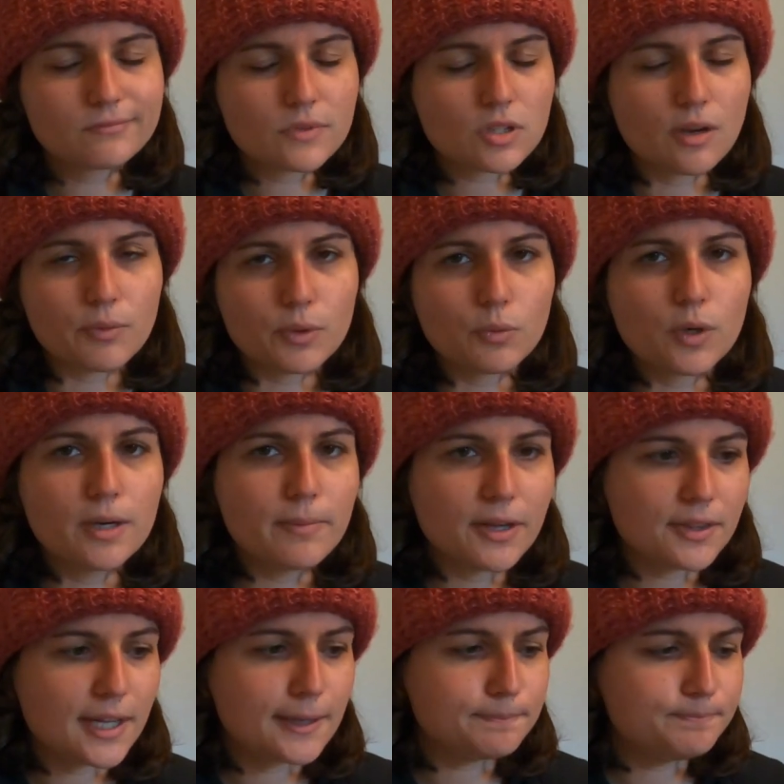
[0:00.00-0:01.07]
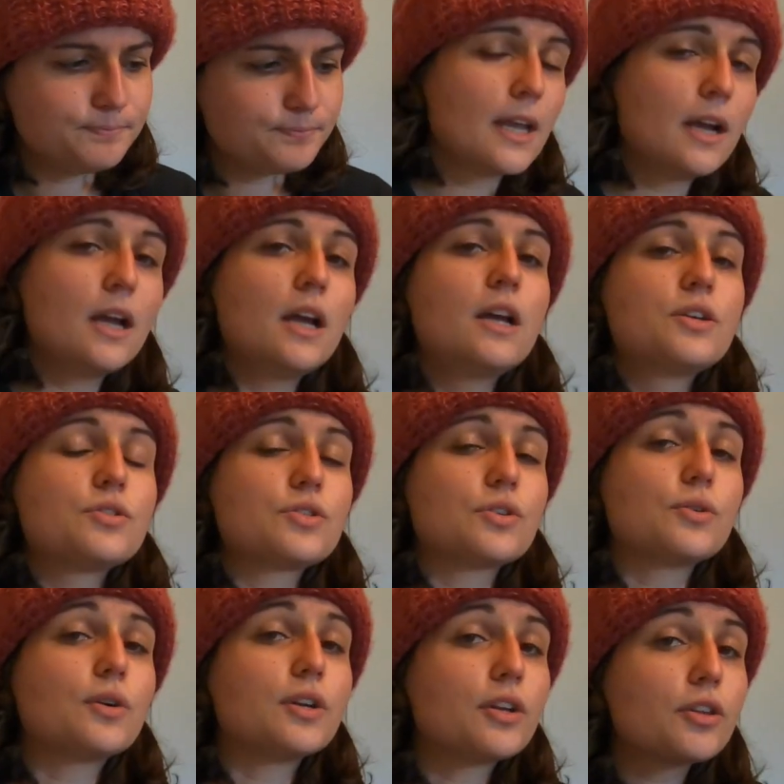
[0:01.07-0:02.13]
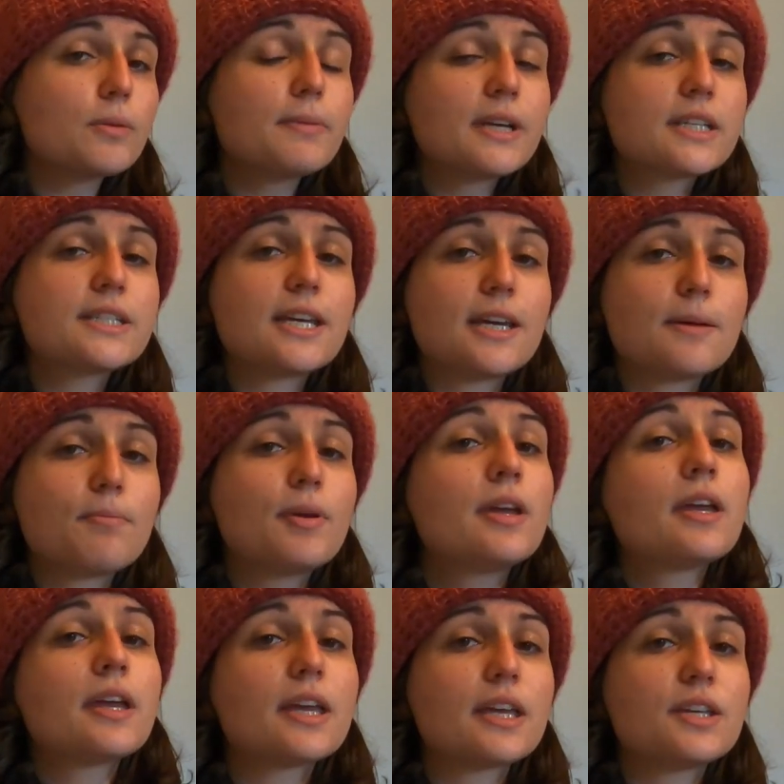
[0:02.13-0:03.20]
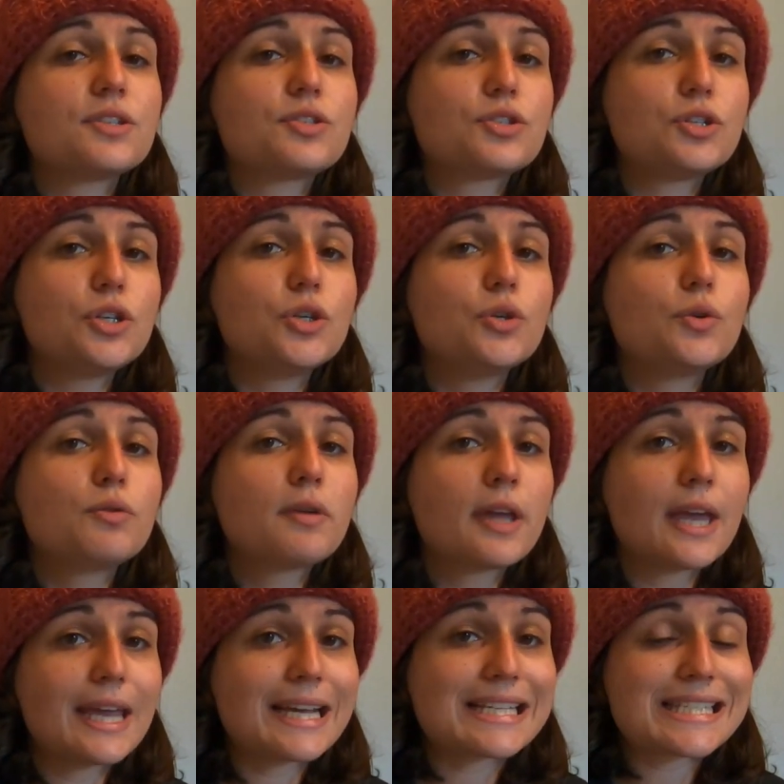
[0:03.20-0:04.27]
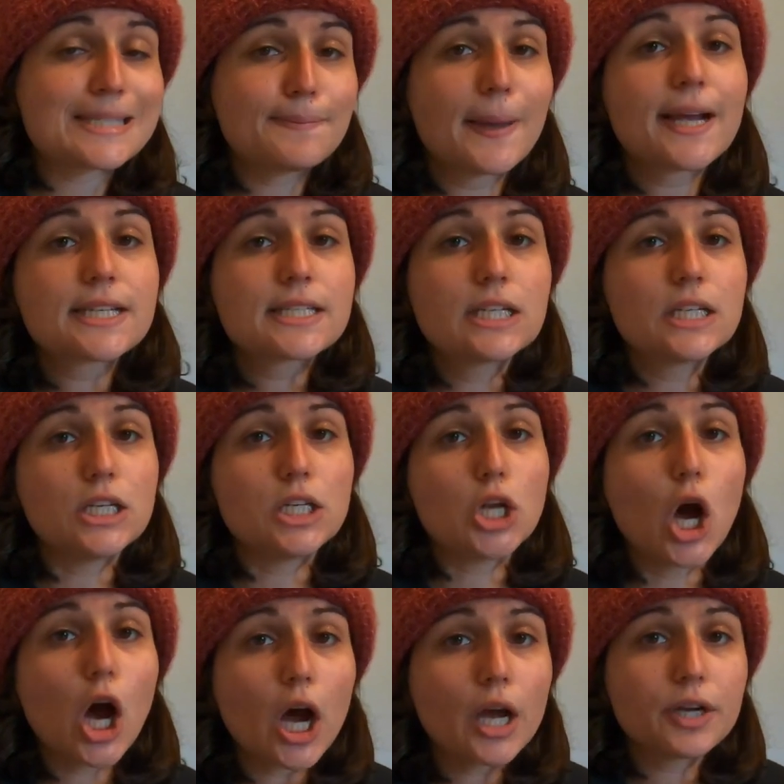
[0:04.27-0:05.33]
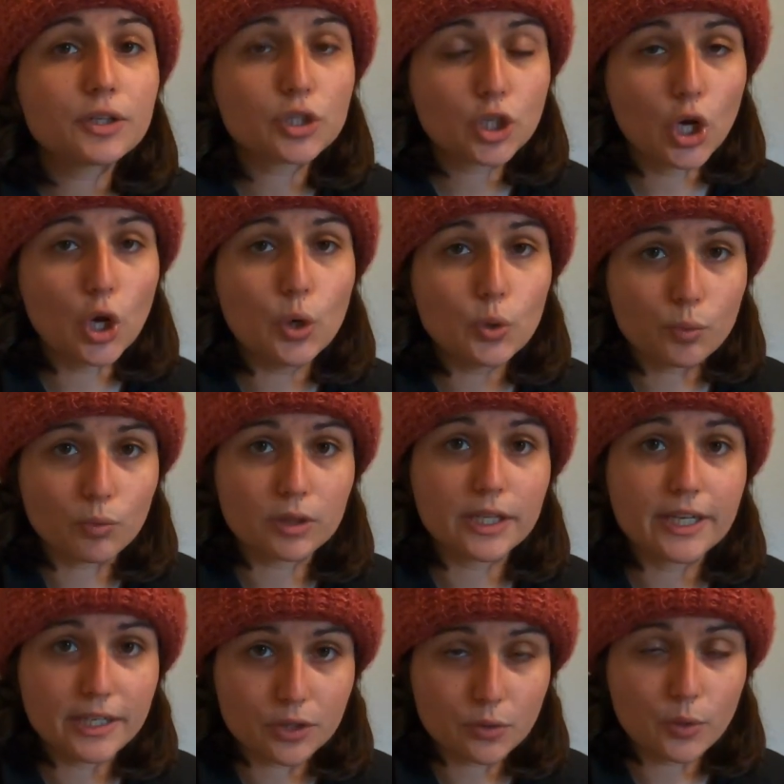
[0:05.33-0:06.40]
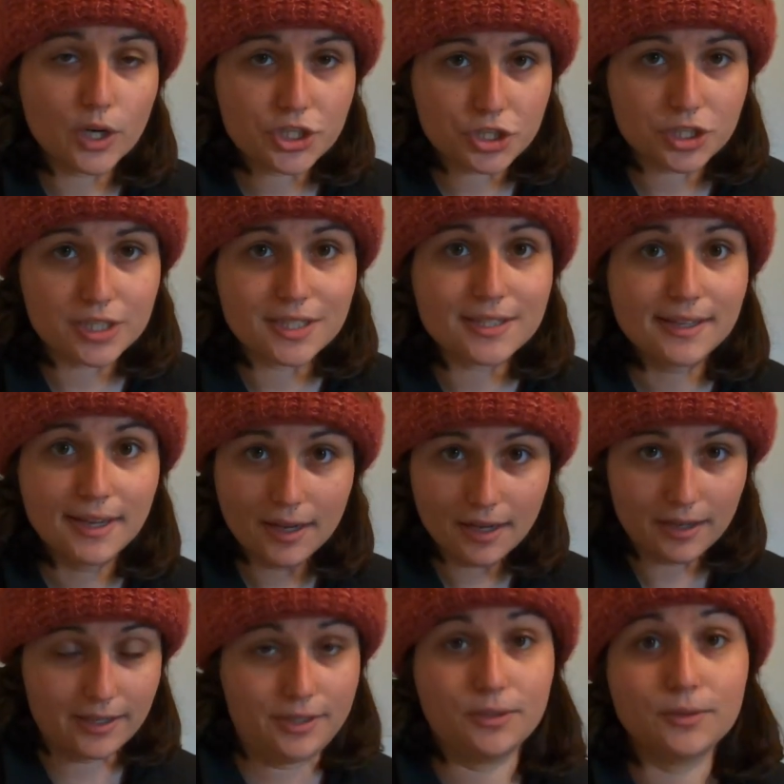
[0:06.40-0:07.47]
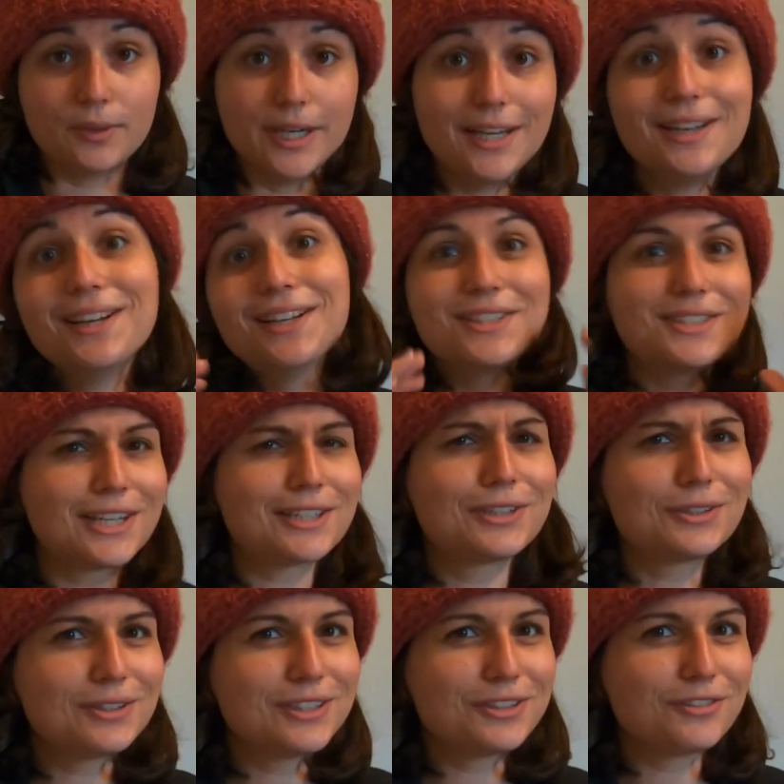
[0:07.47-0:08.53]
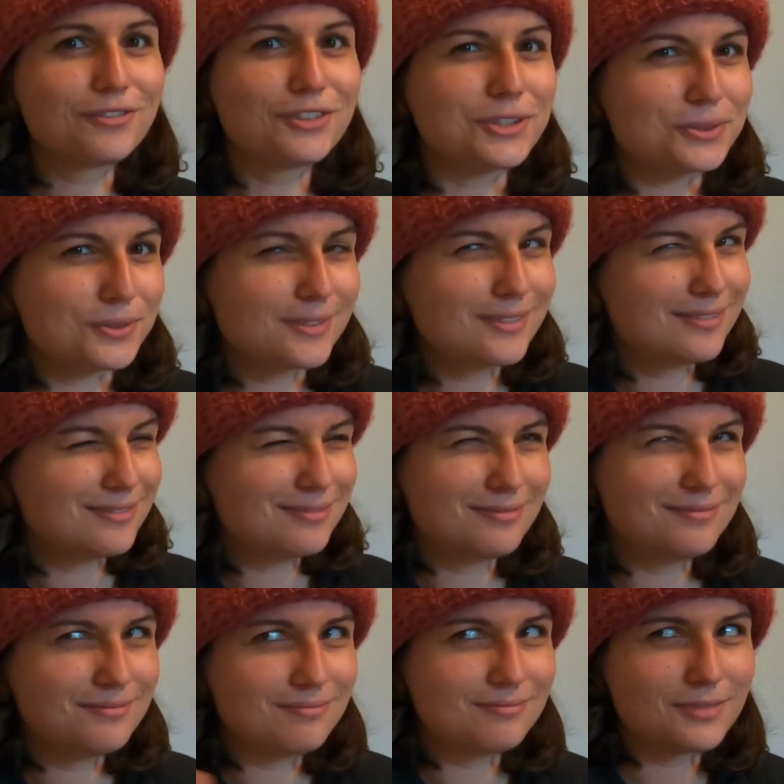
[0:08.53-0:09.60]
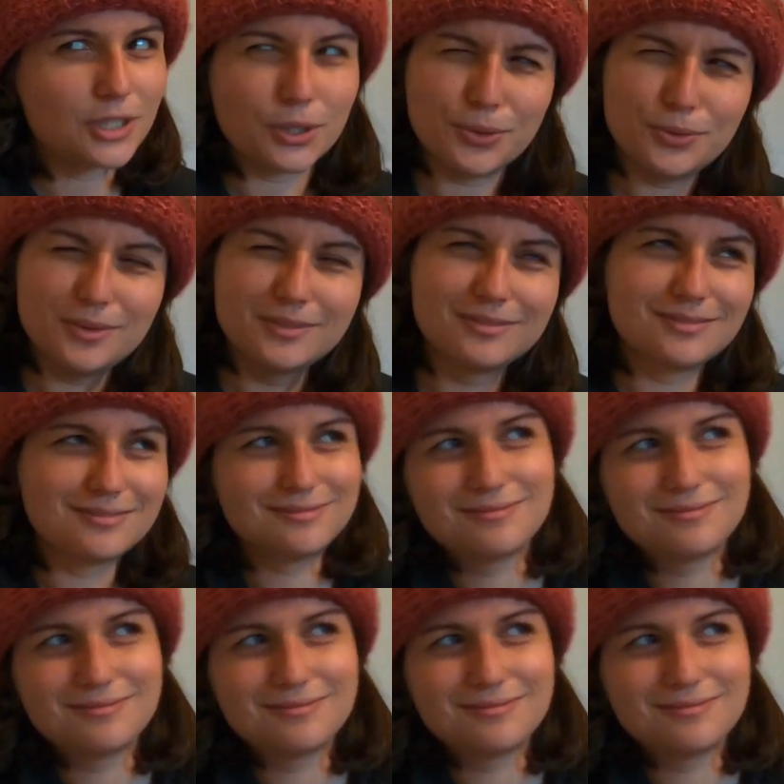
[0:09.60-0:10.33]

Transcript: So I wouldn't worry about that. So another big tip is to expect non-code related questions. I know, right? Technical interview, code?